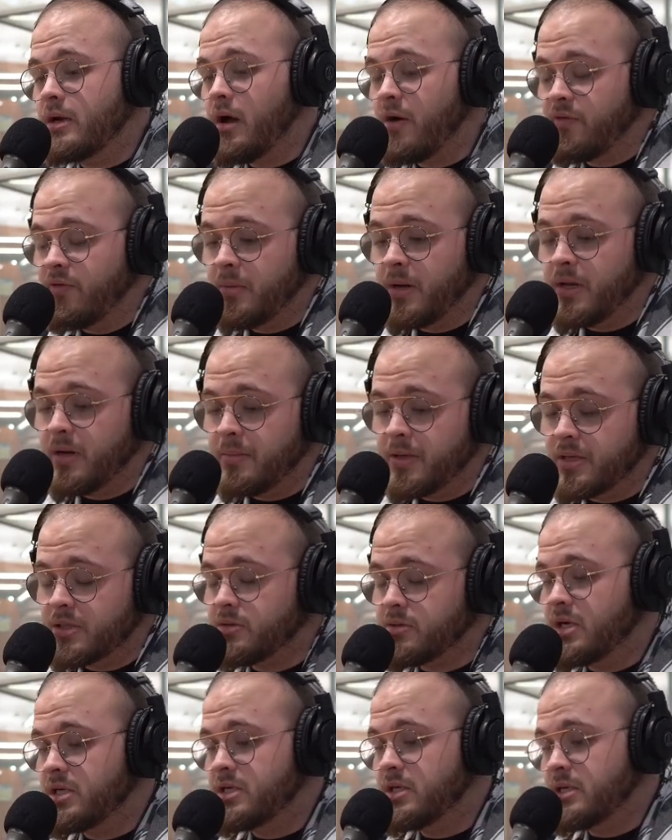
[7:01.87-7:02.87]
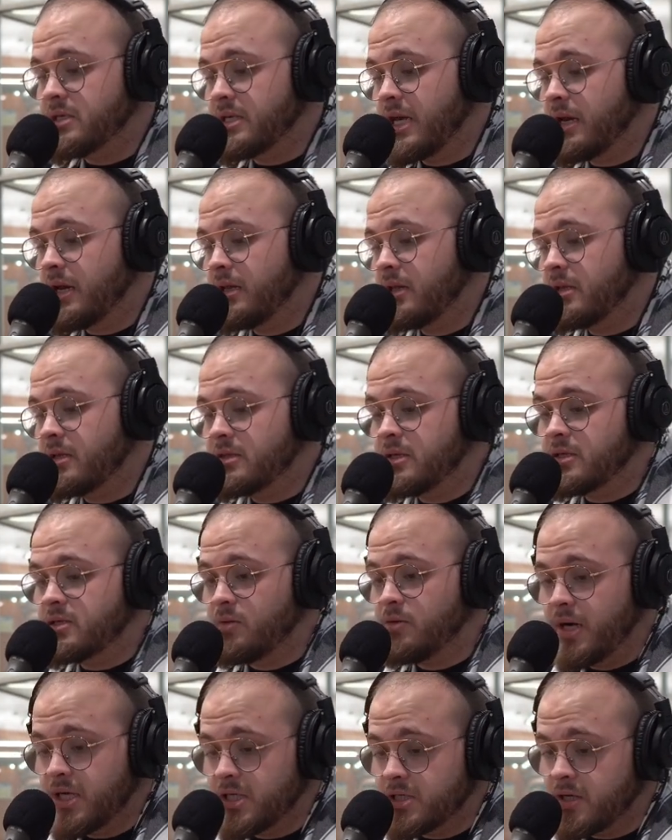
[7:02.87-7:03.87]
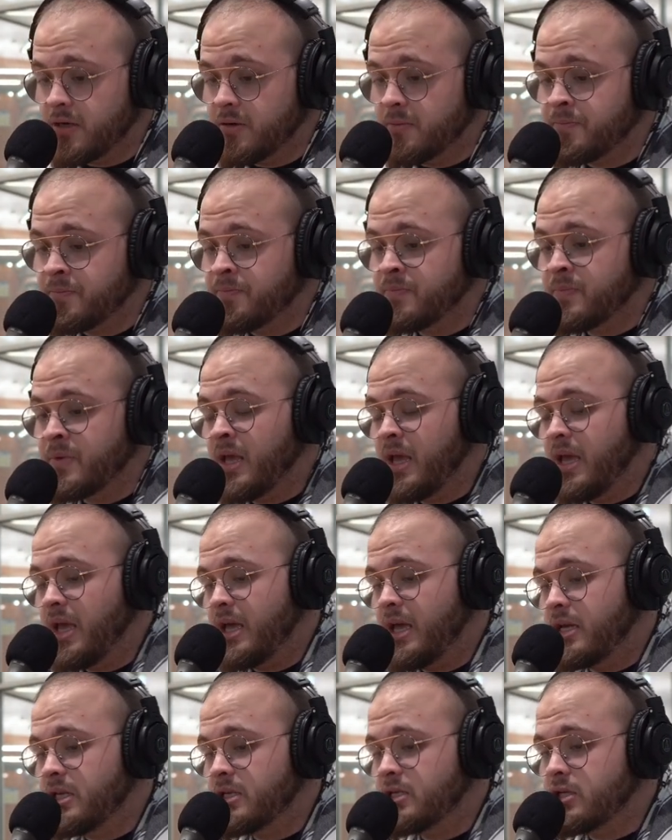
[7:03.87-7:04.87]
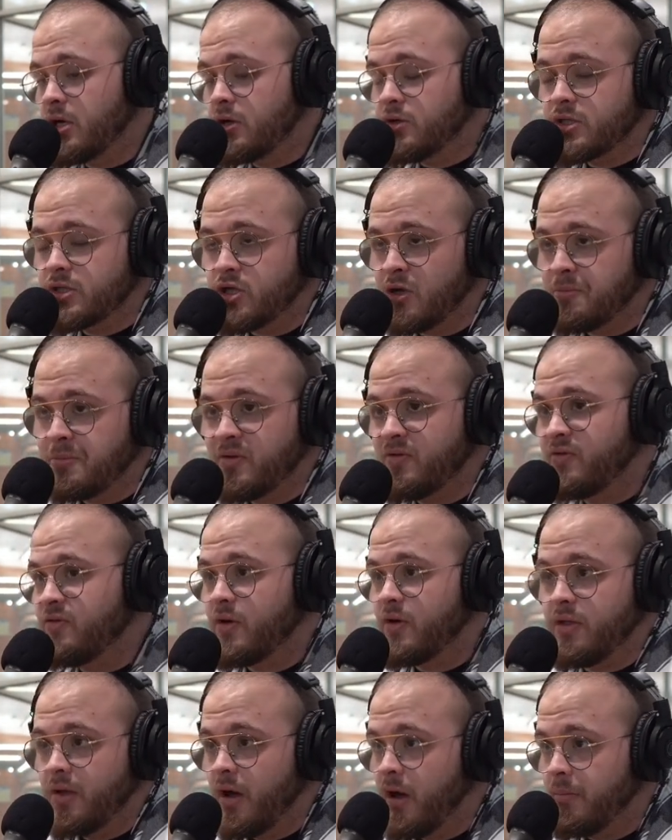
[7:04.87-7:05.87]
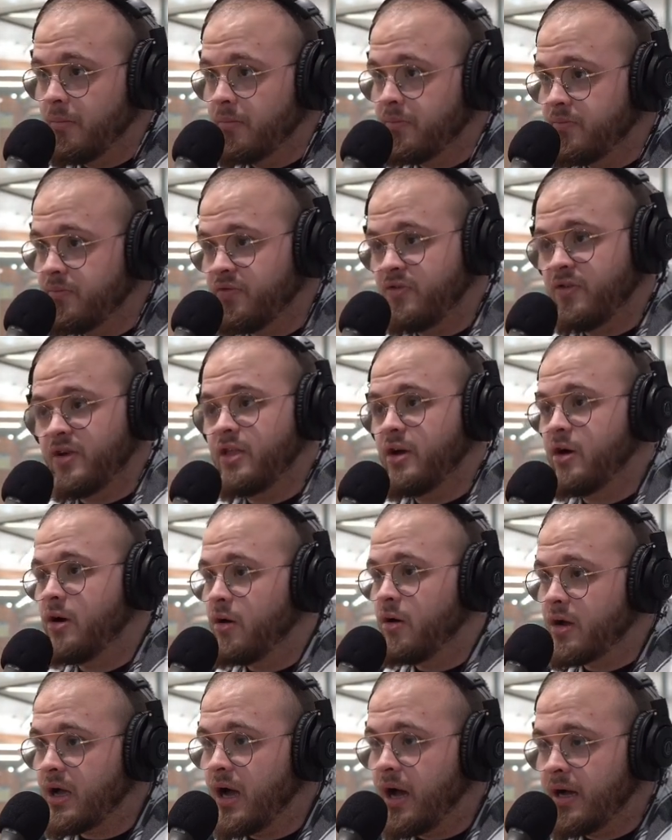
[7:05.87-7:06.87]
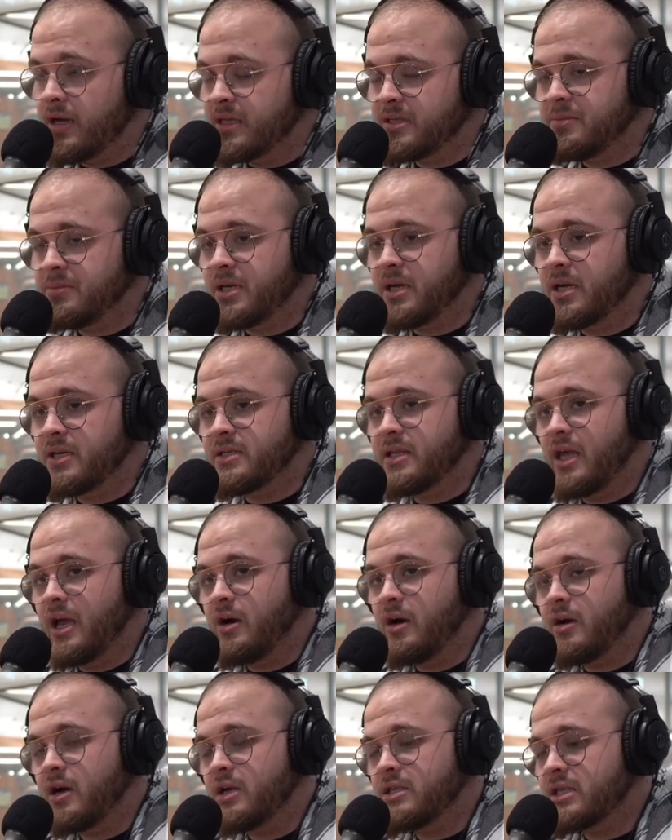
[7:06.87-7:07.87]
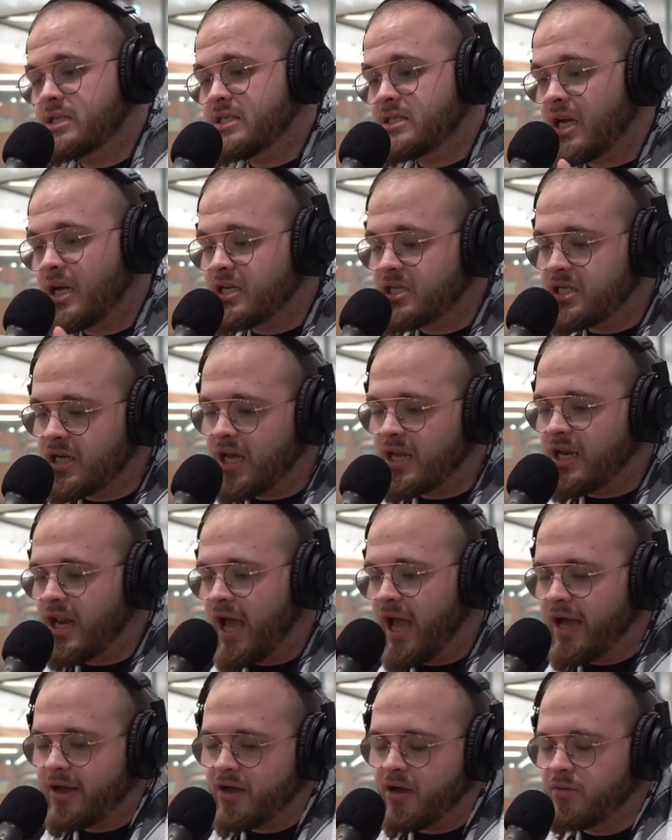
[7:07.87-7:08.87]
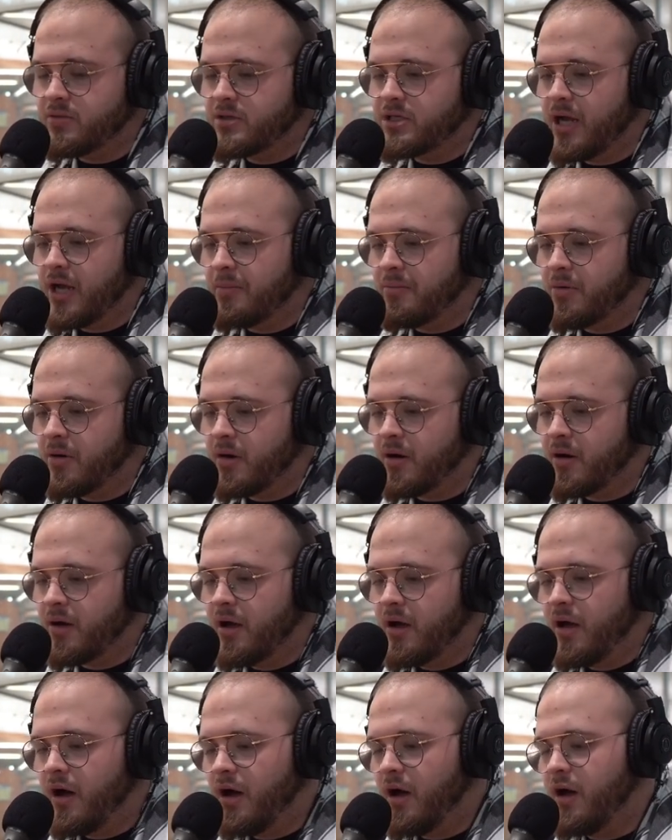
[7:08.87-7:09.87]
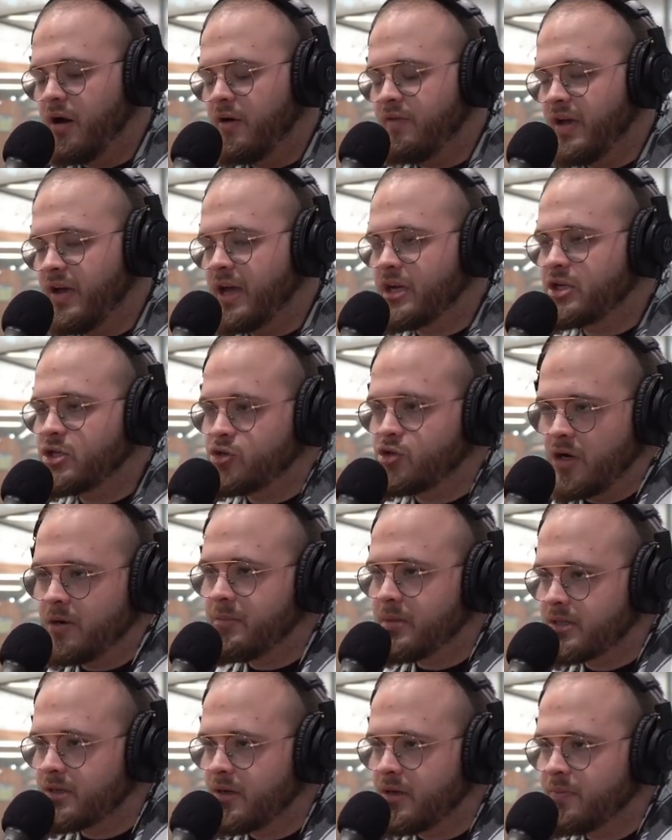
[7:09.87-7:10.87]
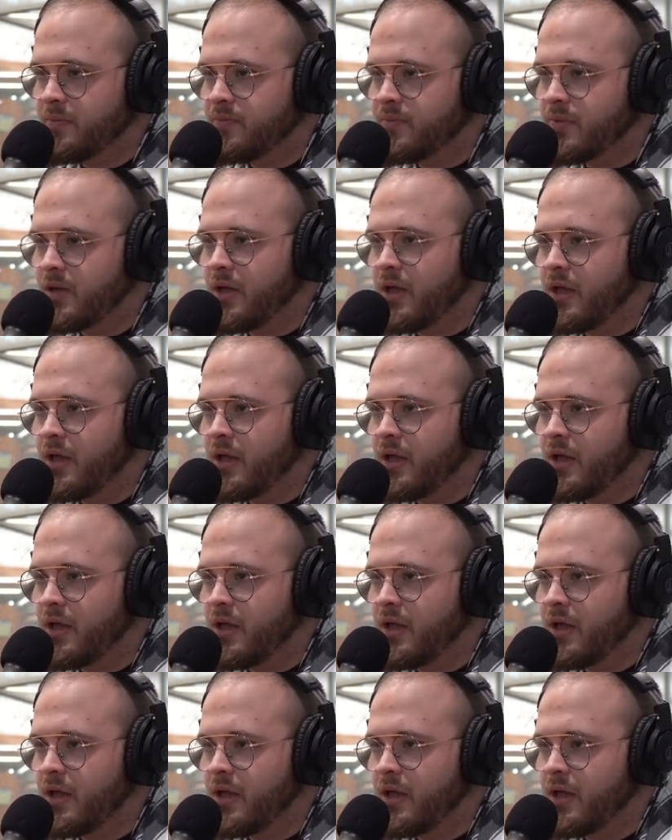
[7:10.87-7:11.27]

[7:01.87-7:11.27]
government administration is handling the situation, it is so stupid for them, for their own cause, because they are in such an echo chamber of extremism.